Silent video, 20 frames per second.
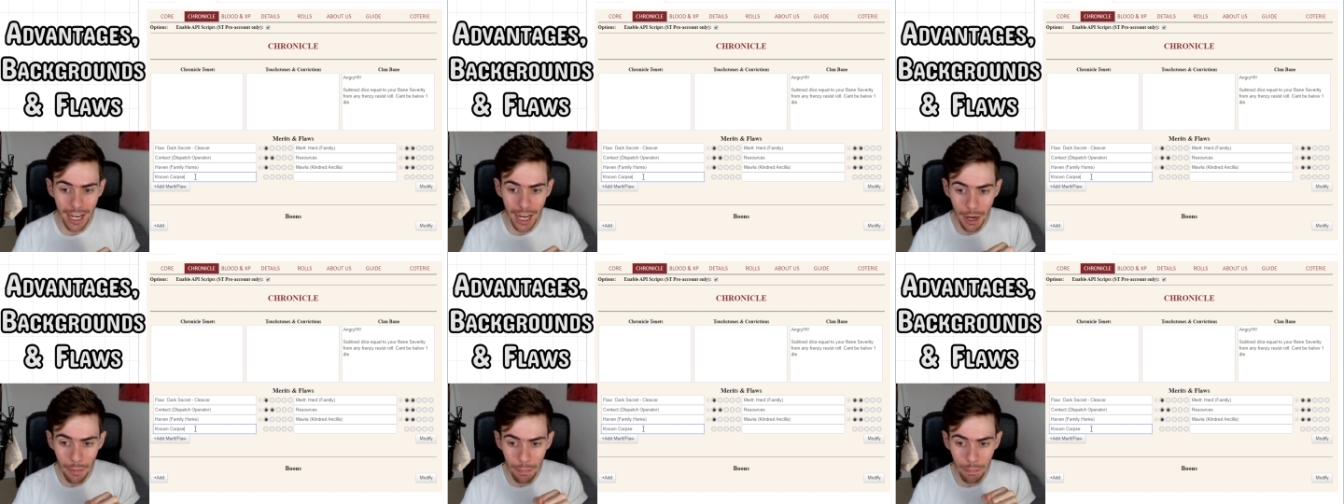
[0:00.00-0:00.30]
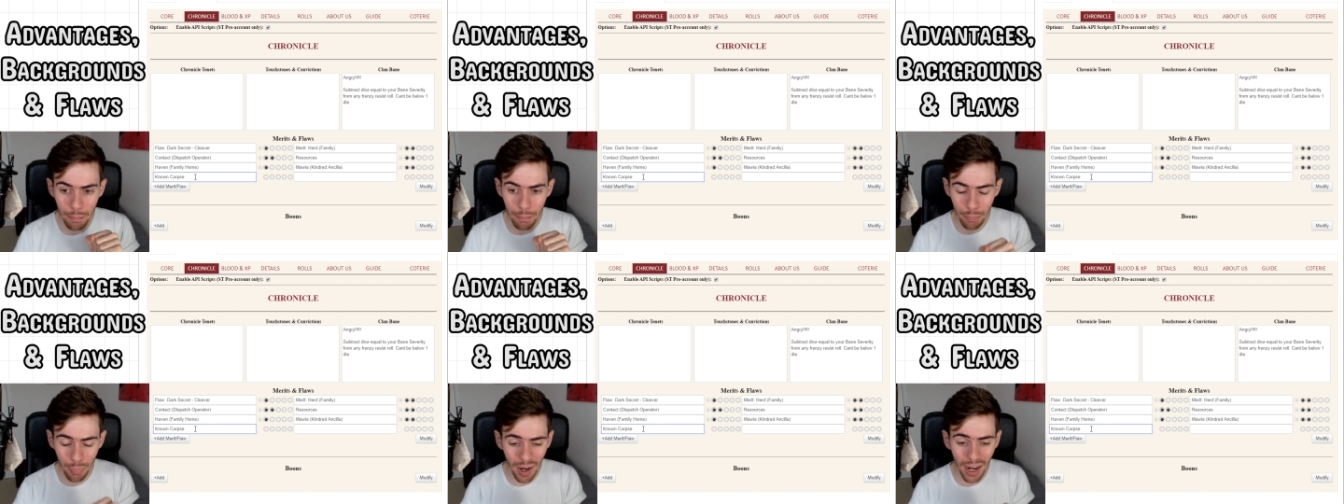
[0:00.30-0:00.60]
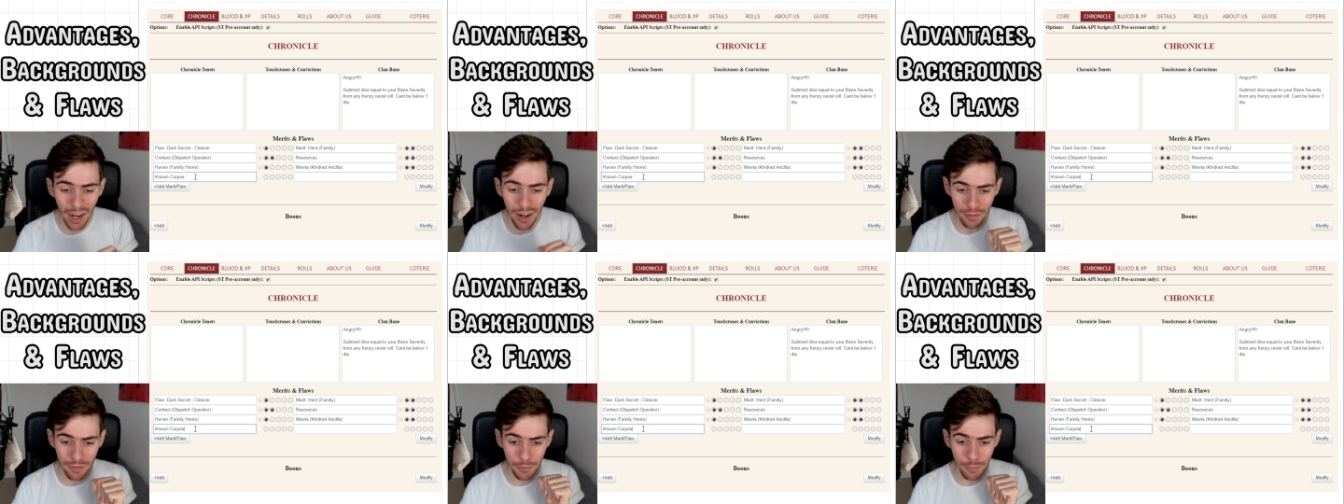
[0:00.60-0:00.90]

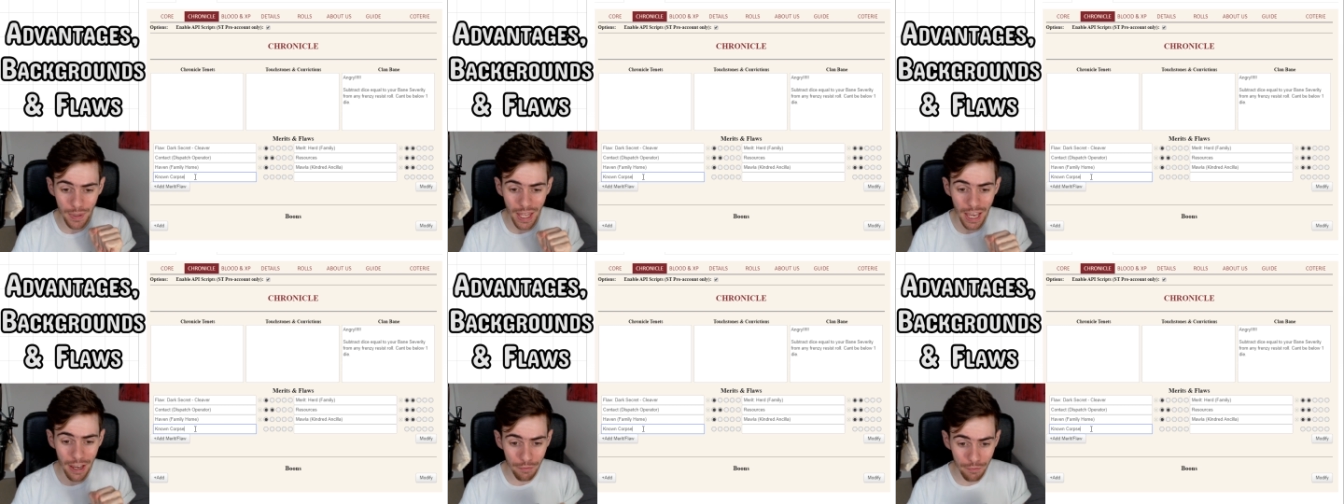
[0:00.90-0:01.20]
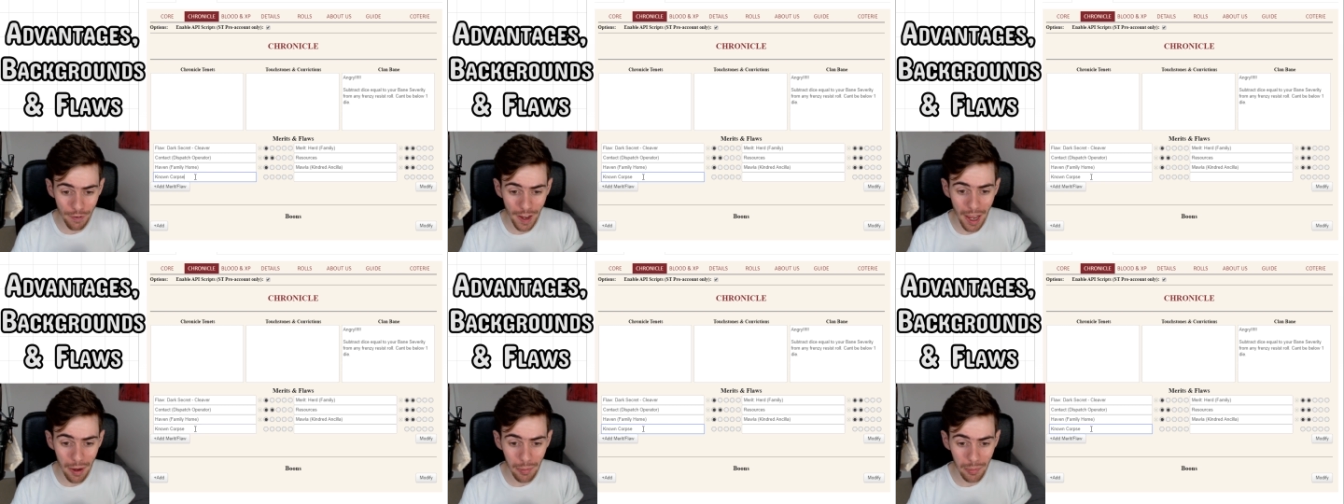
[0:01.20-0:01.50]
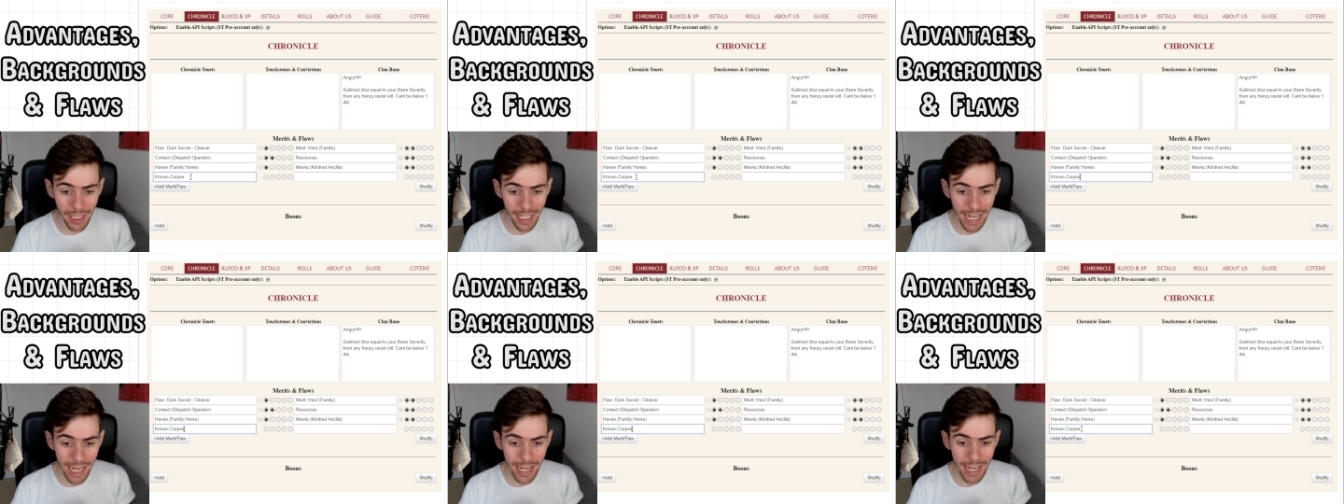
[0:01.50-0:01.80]
apart from their
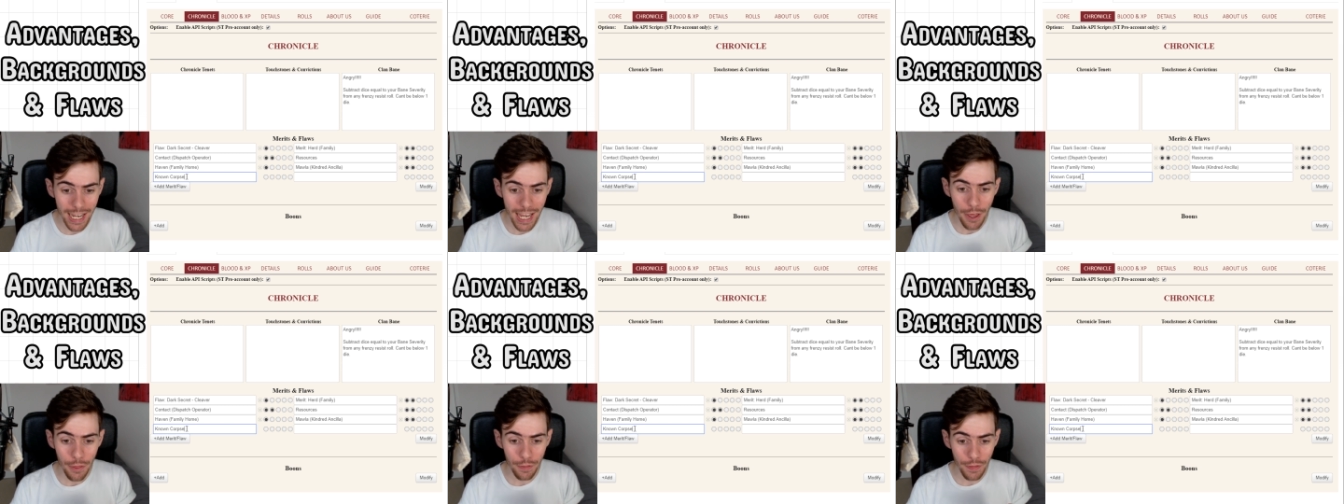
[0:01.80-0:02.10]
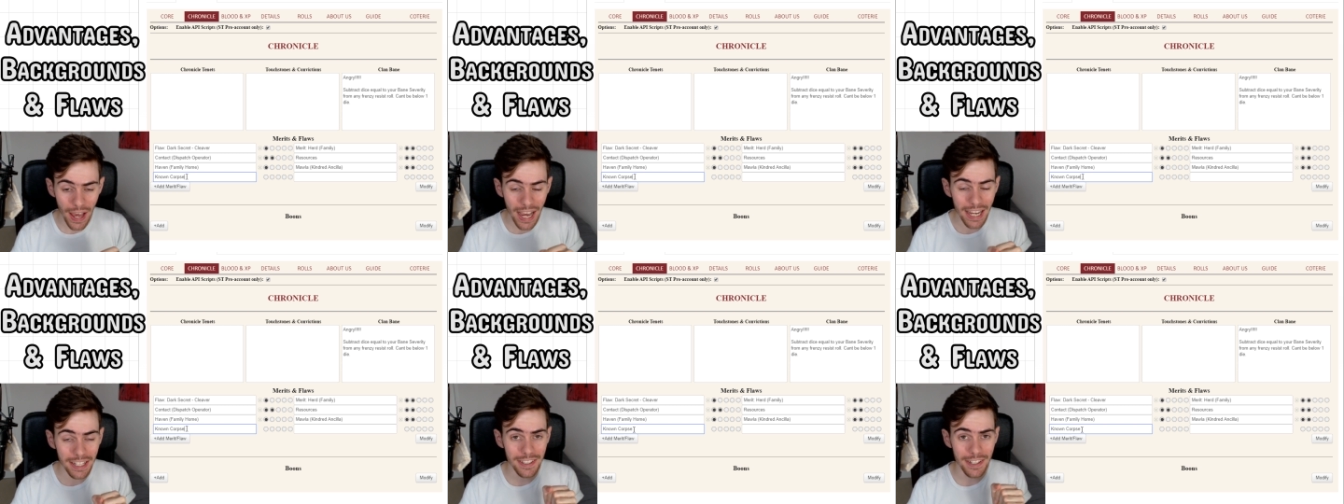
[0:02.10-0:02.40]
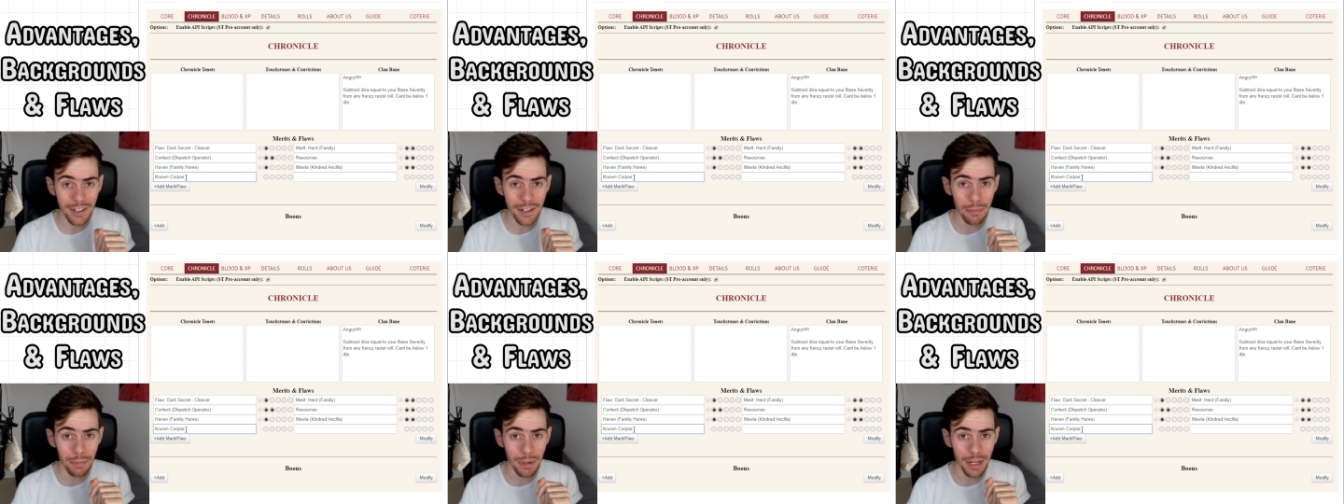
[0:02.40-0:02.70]
family. That's
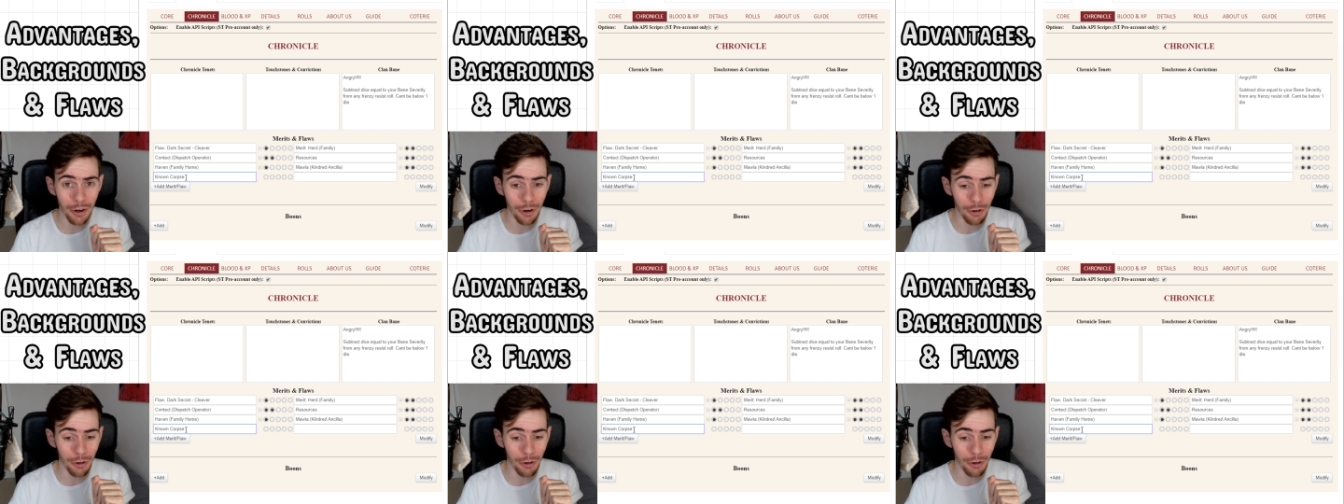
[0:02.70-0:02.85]
going to be